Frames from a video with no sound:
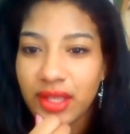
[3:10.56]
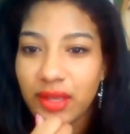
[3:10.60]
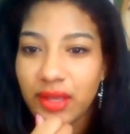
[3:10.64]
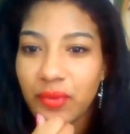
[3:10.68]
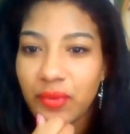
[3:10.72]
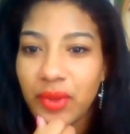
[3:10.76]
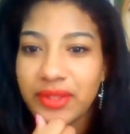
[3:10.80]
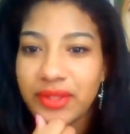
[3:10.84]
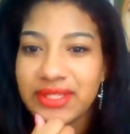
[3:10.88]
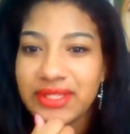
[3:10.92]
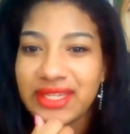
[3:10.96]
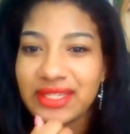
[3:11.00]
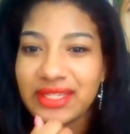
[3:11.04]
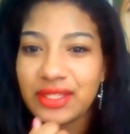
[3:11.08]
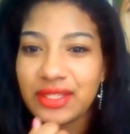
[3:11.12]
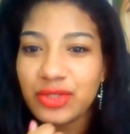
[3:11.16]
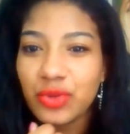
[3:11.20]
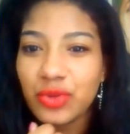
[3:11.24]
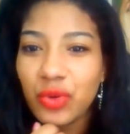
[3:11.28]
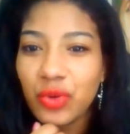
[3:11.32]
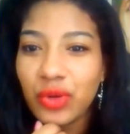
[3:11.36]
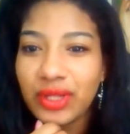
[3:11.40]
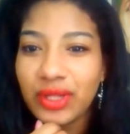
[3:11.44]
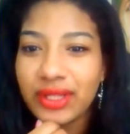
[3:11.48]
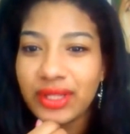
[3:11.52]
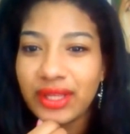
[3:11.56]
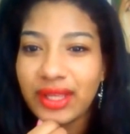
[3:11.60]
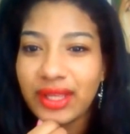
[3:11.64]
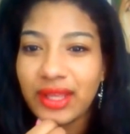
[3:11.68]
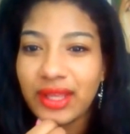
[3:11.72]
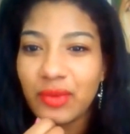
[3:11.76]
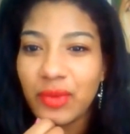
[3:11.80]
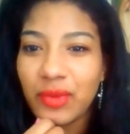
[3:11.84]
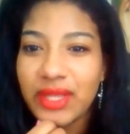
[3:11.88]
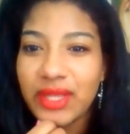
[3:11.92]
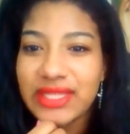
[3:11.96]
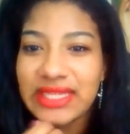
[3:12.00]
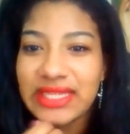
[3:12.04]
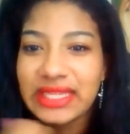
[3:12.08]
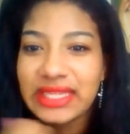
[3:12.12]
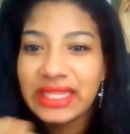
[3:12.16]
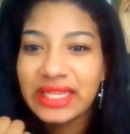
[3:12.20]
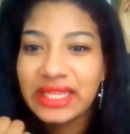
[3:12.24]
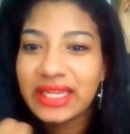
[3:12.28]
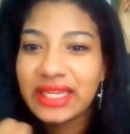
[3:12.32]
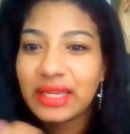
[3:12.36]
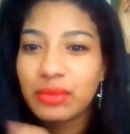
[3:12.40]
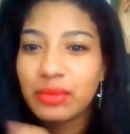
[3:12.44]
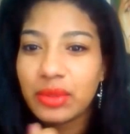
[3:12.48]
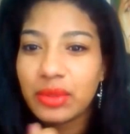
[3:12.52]
And why is he at the toilet? And why is he
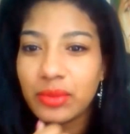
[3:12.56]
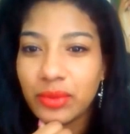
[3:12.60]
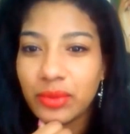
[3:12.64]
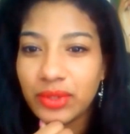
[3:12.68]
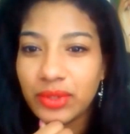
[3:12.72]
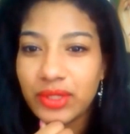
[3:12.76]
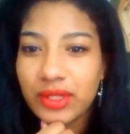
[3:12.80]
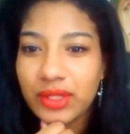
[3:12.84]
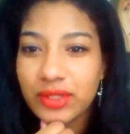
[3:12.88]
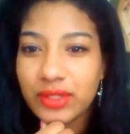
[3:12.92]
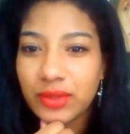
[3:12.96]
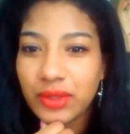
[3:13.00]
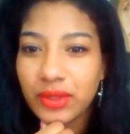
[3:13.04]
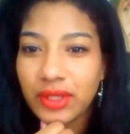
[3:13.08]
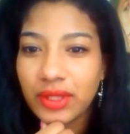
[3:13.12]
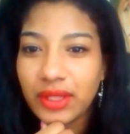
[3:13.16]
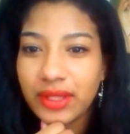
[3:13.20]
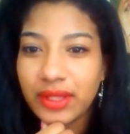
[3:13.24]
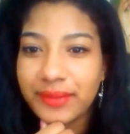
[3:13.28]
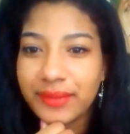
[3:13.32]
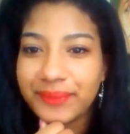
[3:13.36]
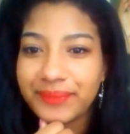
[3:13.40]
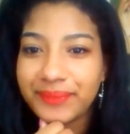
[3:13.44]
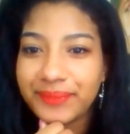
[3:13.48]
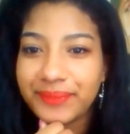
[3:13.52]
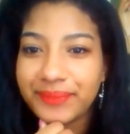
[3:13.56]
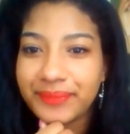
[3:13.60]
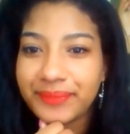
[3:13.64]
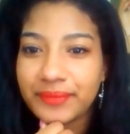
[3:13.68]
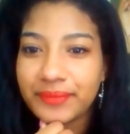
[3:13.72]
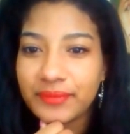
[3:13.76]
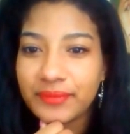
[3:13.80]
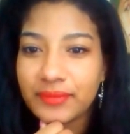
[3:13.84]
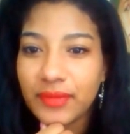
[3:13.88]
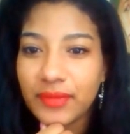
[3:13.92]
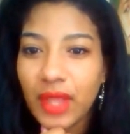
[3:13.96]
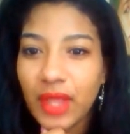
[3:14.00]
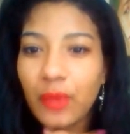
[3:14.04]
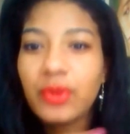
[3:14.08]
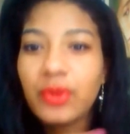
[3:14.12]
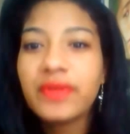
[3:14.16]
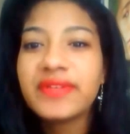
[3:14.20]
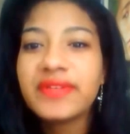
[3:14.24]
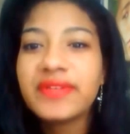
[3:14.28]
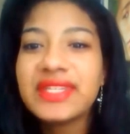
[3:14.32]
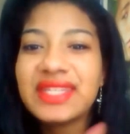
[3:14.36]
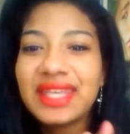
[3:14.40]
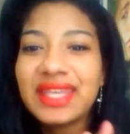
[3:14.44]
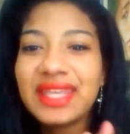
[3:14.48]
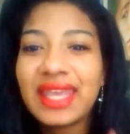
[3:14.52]
looking at people in the toilet? I wonder
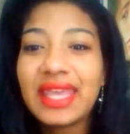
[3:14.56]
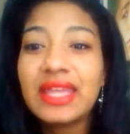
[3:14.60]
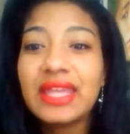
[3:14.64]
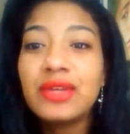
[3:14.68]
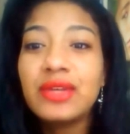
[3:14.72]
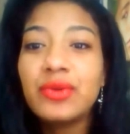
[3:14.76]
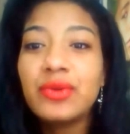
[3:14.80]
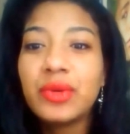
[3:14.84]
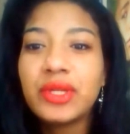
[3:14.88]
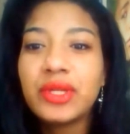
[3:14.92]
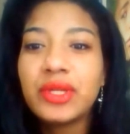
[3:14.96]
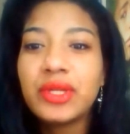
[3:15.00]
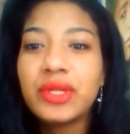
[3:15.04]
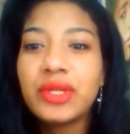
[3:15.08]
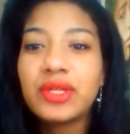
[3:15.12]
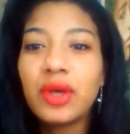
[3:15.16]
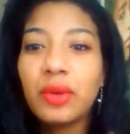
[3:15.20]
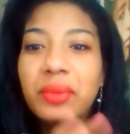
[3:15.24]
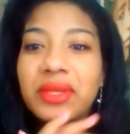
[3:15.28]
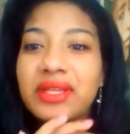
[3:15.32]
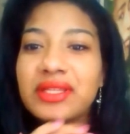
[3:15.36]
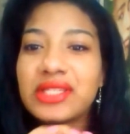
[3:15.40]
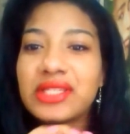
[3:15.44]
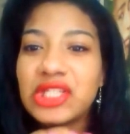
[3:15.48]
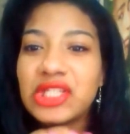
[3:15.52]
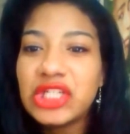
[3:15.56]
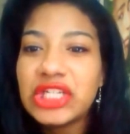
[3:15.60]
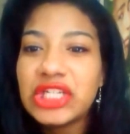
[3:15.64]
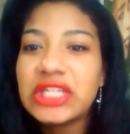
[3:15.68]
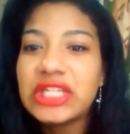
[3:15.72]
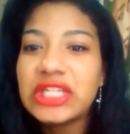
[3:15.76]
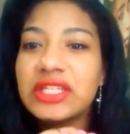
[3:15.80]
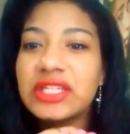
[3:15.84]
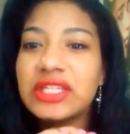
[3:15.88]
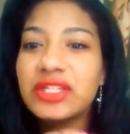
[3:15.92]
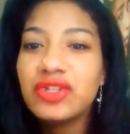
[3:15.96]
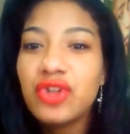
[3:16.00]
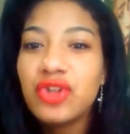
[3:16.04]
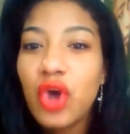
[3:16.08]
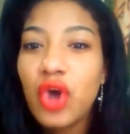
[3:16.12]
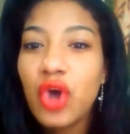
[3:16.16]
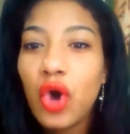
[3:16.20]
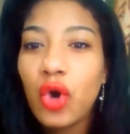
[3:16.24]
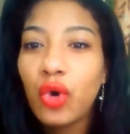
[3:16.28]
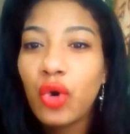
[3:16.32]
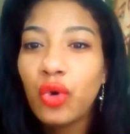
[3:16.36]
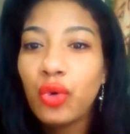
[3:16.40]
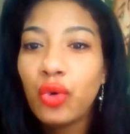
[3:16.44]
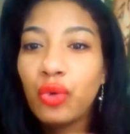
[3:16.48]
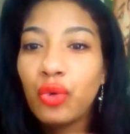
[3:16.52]
if it's like an innuendo because GD is
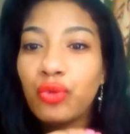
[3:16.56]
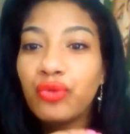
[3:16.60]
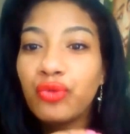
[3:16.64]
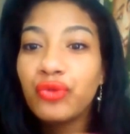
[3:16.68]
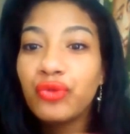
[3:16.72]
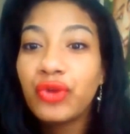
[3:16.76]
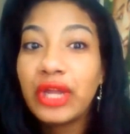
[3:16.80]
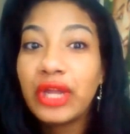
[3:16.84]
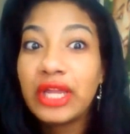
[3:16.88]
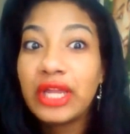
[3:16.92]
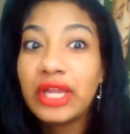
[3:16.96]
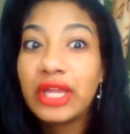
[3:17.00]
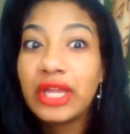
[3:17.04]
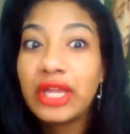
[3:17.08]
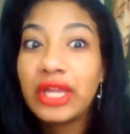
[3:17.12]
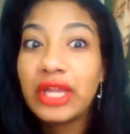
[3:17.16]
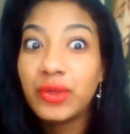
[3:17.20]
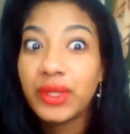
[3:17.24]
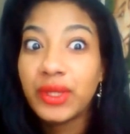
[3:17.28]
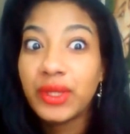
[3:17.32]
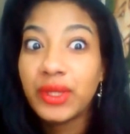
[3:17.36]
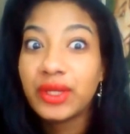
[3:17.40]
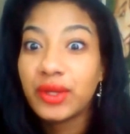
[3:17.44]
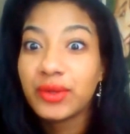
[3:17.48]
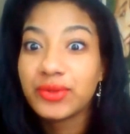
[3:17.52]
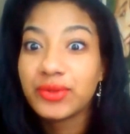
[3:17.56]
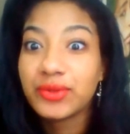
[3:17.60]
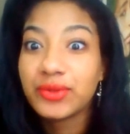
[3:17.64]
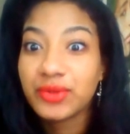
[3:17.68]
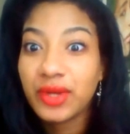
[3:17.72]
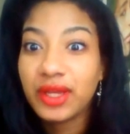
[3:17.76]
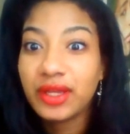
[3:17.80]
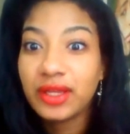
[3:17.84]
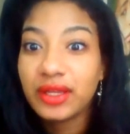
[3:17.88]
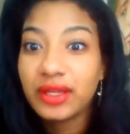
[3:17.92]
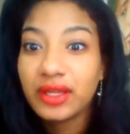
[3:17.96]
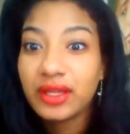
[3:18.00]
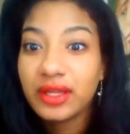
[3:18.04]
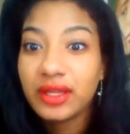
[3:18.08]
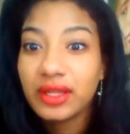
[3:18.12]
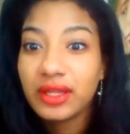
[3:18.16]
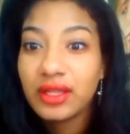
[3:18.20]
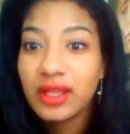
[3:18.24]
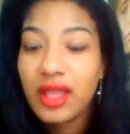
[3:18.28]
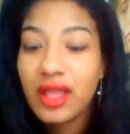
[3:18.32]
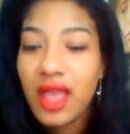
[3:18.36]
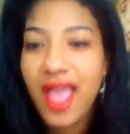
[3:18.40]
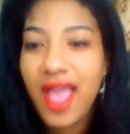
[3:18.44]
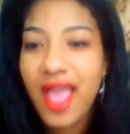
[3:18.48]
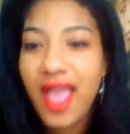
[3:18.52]
known for innuendos, right?
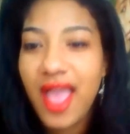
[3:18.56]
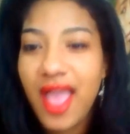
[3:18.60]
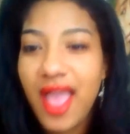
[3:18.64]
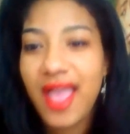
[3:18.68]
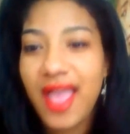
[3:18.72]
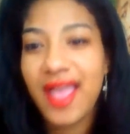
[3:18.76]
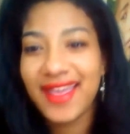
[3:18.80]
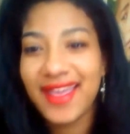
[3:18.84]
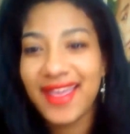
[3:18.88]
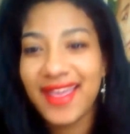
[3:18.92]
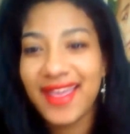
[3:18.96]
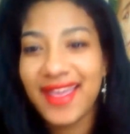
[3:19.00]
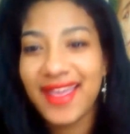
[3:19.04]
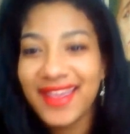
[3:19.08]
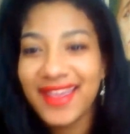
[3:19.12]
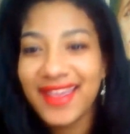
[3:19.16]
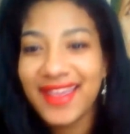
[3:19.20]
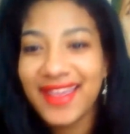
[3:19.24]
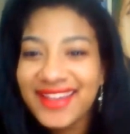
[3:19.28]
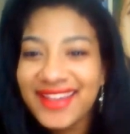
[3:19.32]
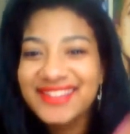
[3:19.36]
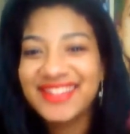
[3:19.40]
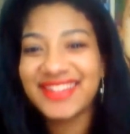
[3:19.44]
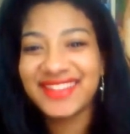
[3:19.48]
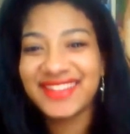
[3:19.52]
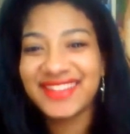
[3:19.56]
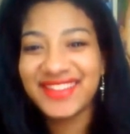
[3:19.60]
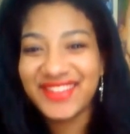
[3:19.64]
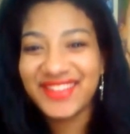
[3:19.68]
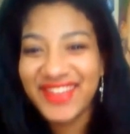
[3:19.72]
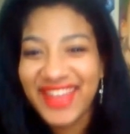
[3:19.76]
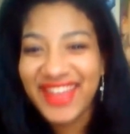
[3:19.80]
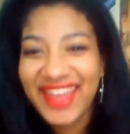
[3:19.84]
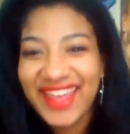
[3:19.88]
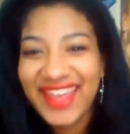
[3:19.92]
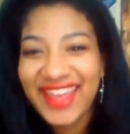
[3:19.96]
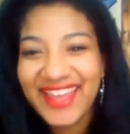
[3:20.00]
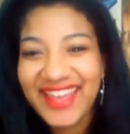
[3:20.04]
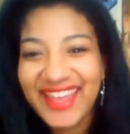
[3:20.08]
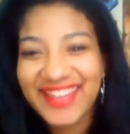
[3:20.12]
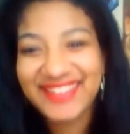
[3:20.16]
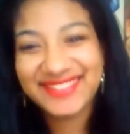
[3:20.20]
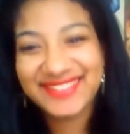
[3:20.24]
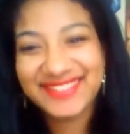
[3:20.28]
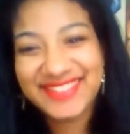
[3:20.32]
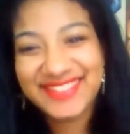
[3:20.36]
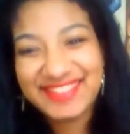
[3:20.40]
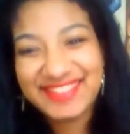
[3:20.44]
Hey, here's a little hat.